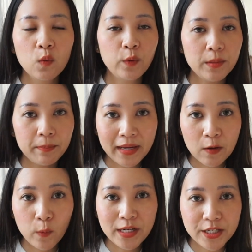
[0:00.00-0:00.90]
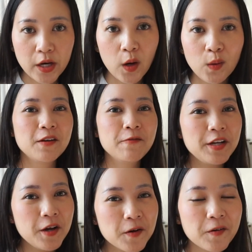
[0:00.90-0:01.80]
with big window. The
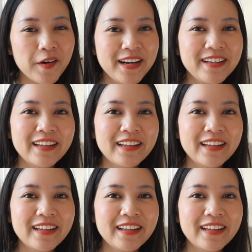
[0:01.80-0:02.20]
video creator